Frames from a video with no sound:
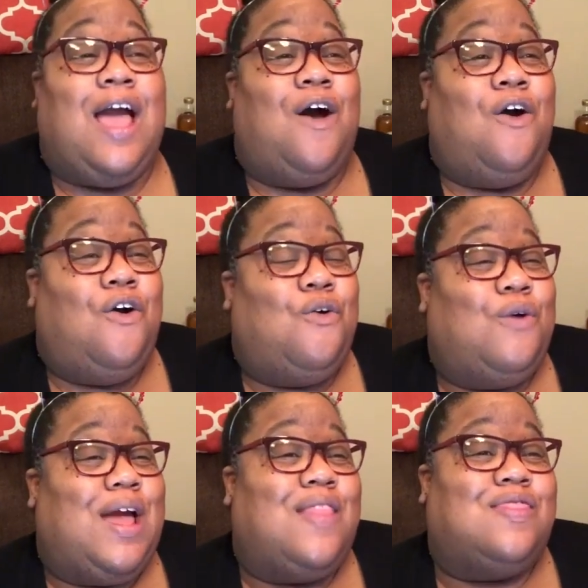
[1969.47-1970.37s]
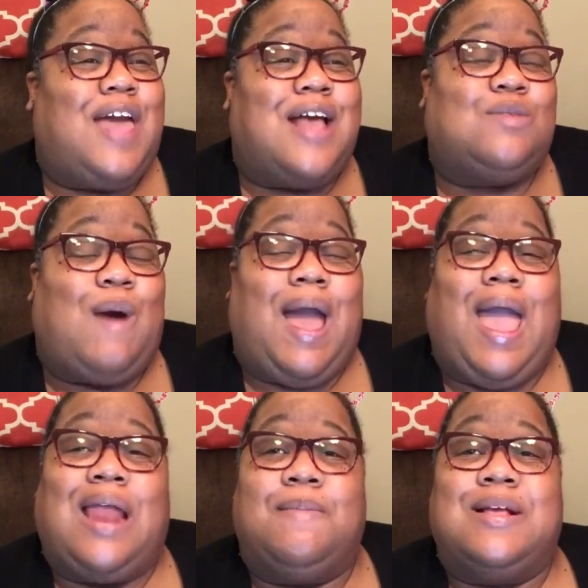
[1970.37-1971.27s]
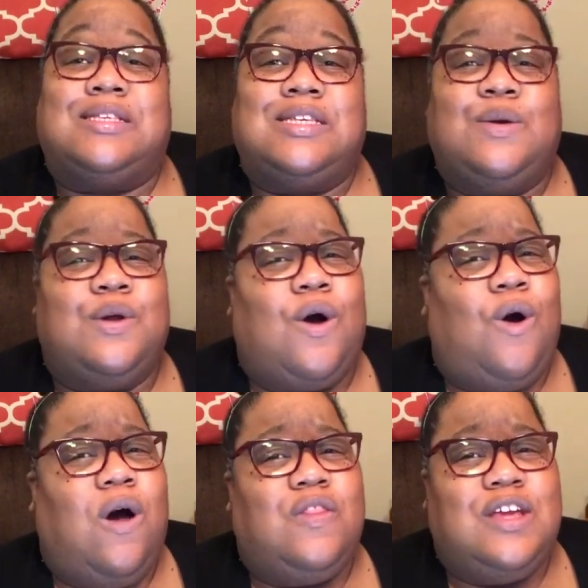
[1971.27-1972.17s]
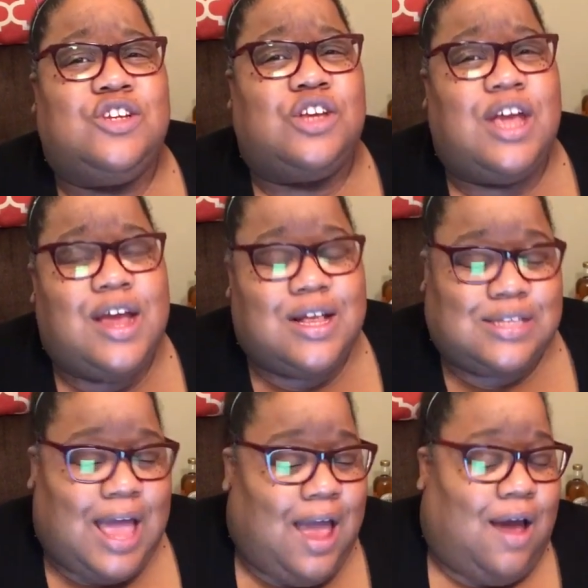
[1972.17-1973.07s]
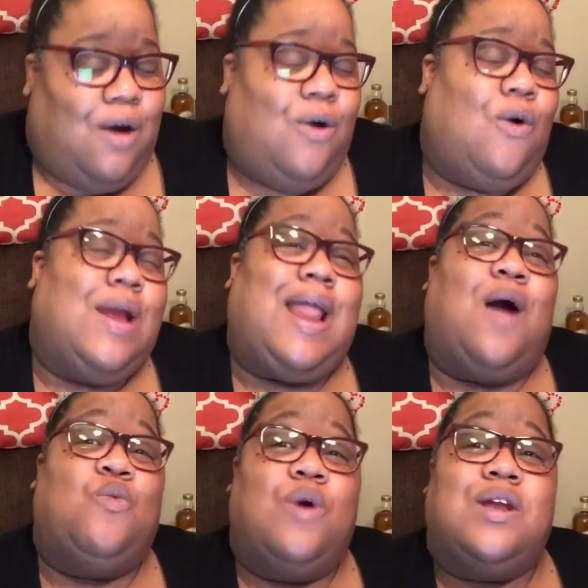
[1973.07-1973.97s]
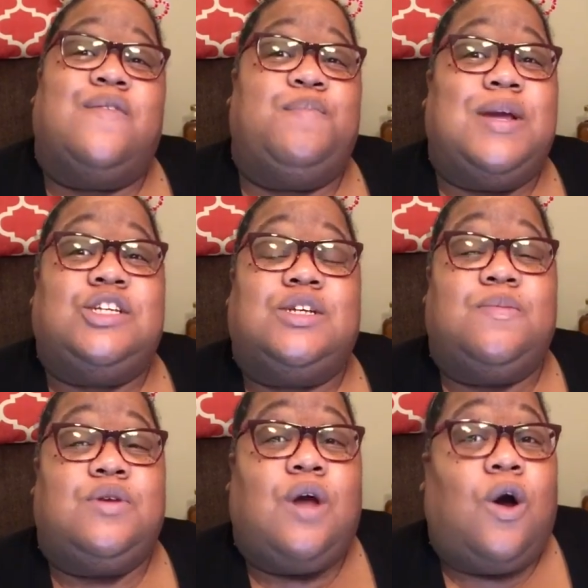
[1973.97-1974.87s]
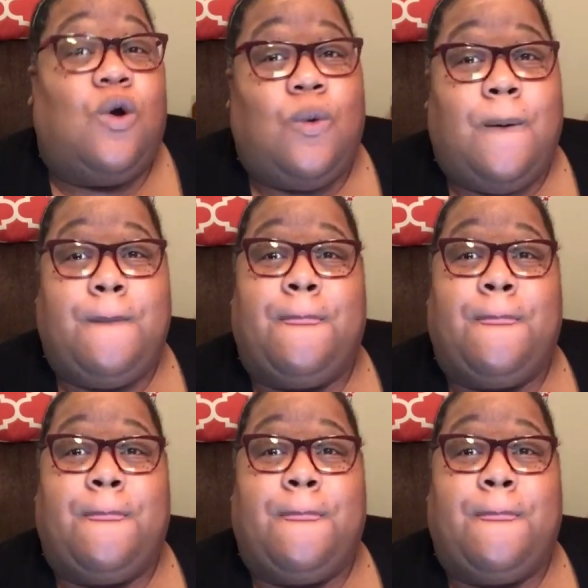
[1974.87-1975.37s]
Oh, and that's why it had to be a secret all these years. Oh, and I wonder if Bishop know.